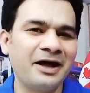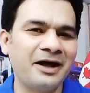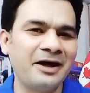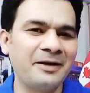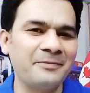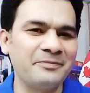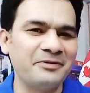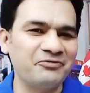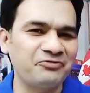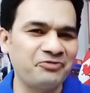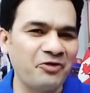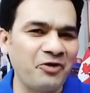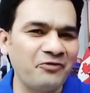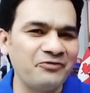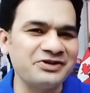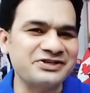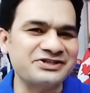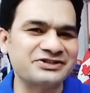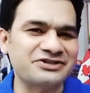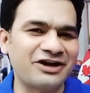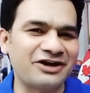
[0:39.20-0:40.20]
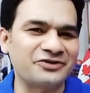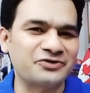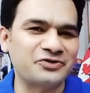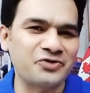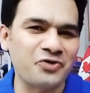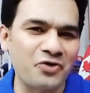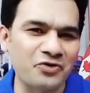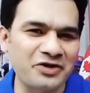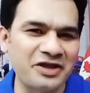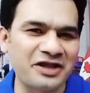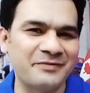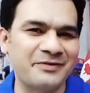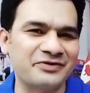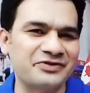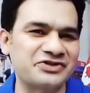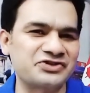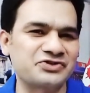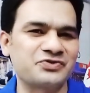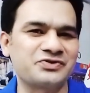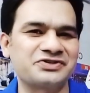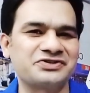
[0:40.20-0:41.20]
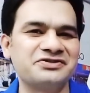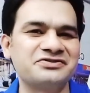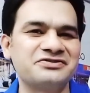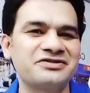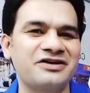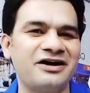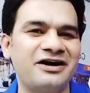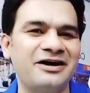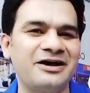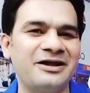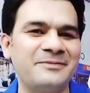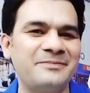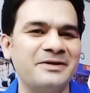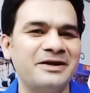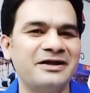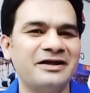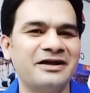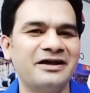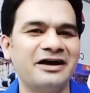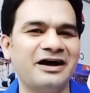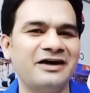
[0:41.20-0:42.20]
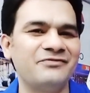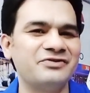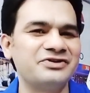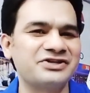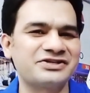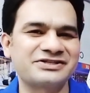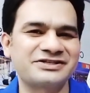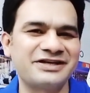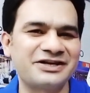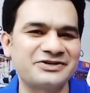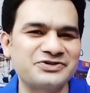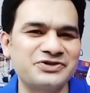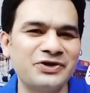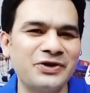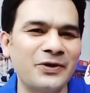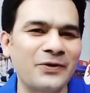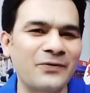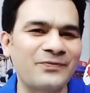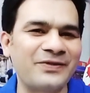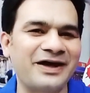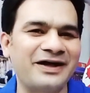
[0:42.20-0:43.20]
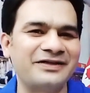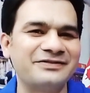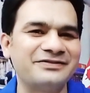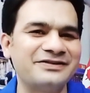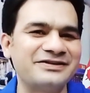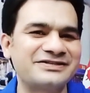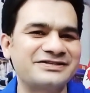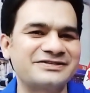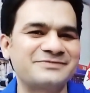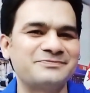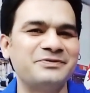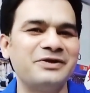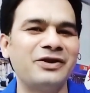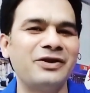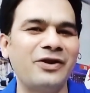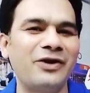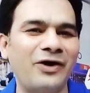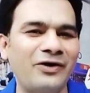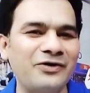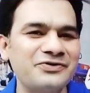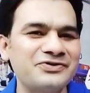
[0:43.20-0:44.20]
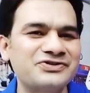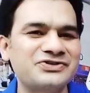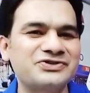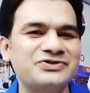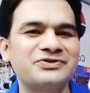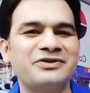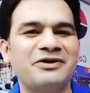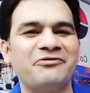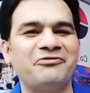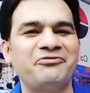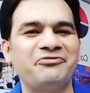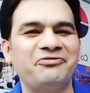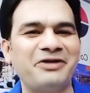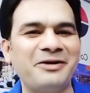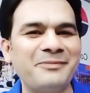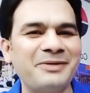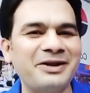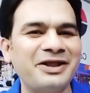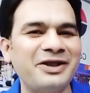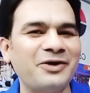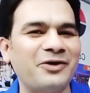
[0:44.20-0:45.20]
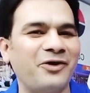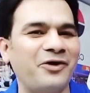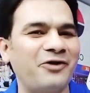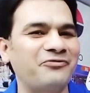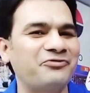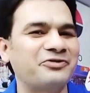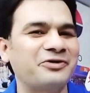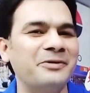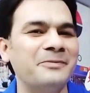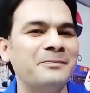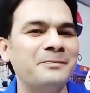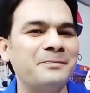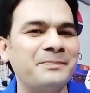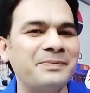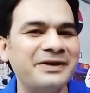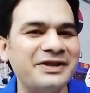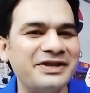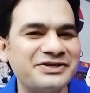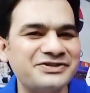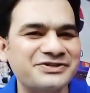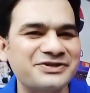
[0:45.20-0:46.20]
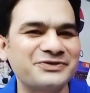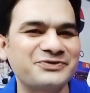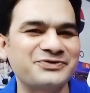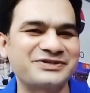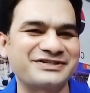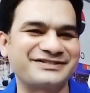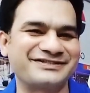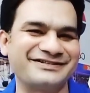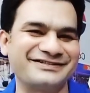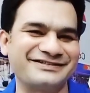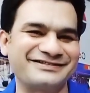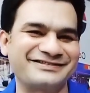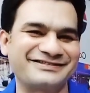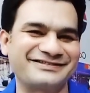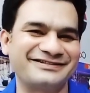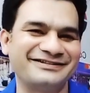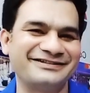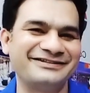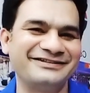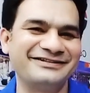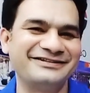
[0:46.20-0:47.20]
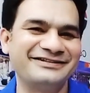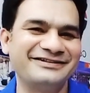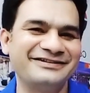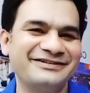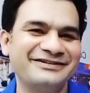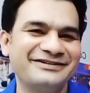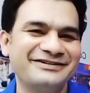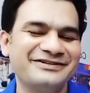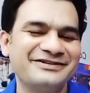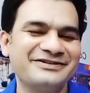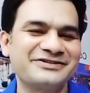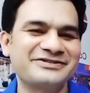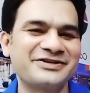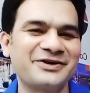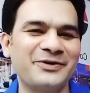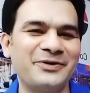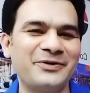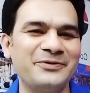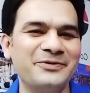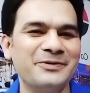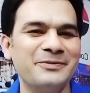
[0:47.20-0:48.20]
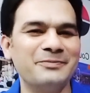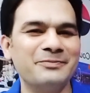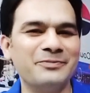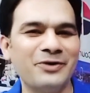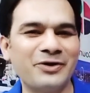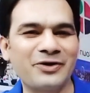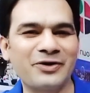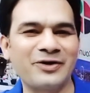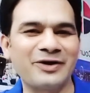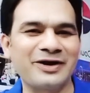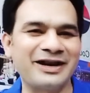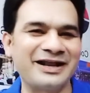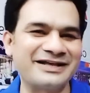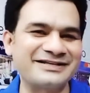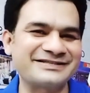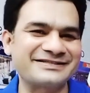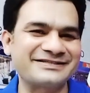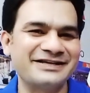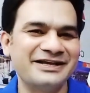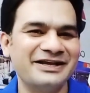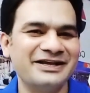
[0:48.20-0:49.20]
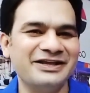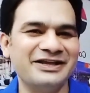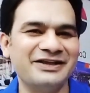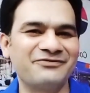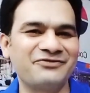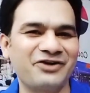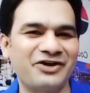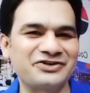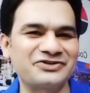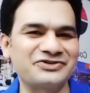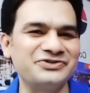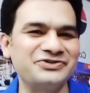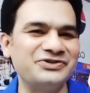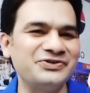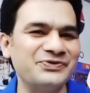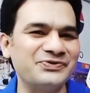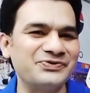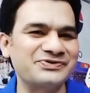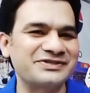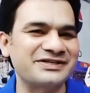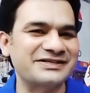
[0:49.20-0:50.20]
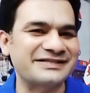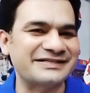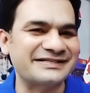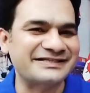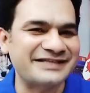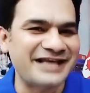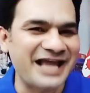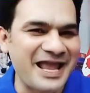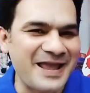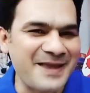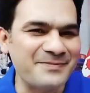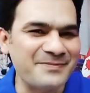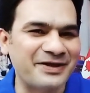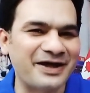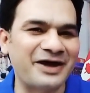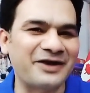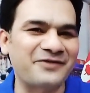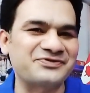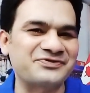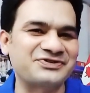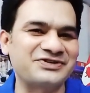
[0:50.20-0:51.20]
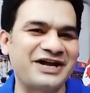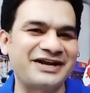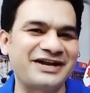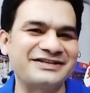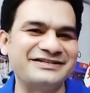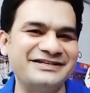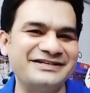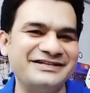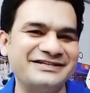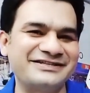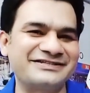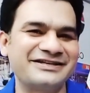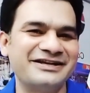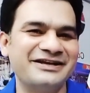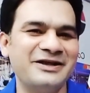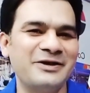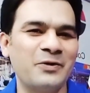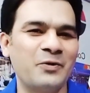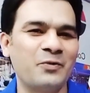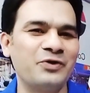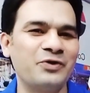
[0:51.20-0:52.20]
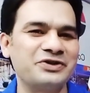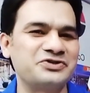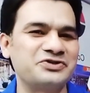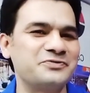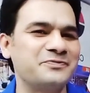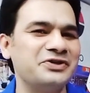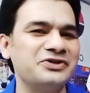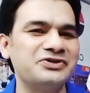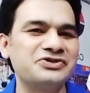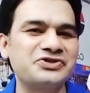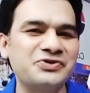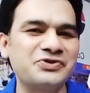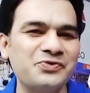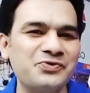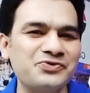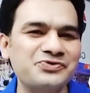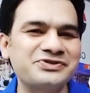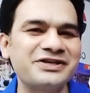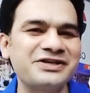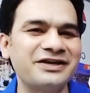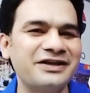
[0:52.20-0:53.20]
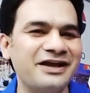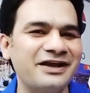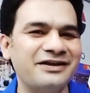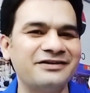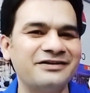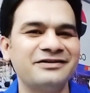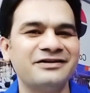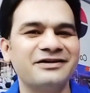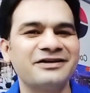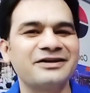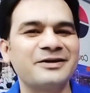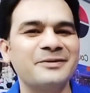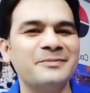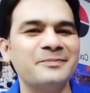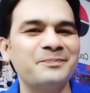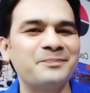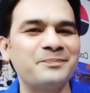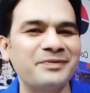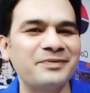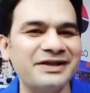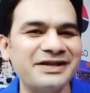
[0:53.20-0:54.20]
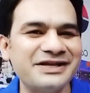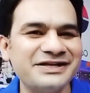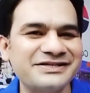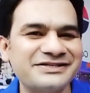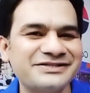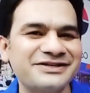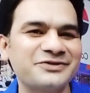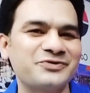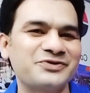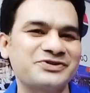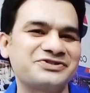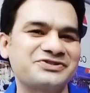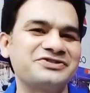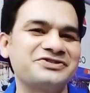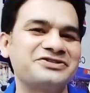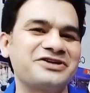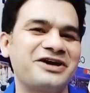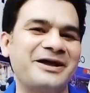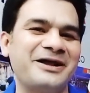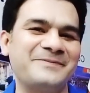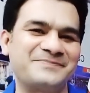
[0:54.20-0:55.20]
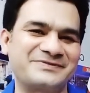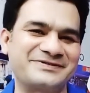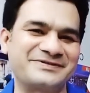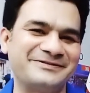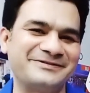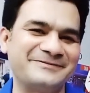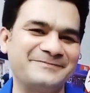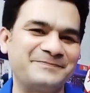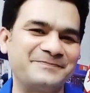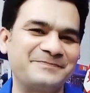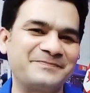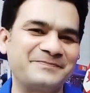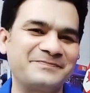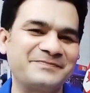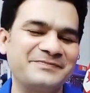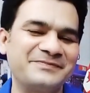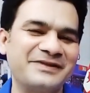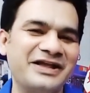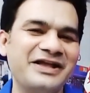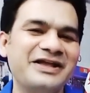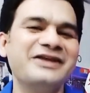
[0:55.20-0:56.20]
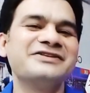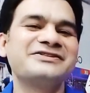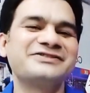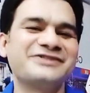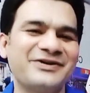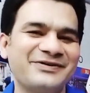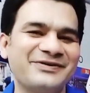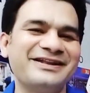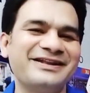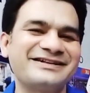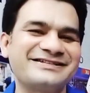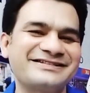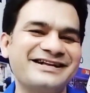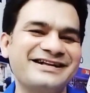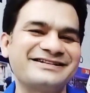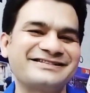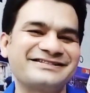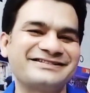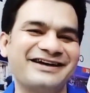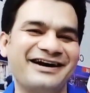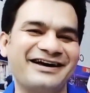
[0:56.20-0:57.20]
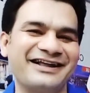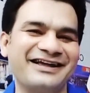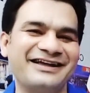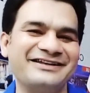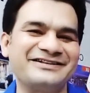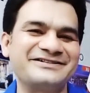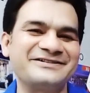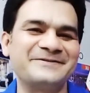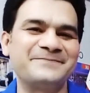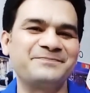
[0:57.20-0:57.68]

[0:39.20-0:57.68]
Before we start talking about this question type, I would just let you know that this belongs to the family of completion questions. So more or less, you've got to use the same kind of strategies which you've been using in completion question types. So let's get started.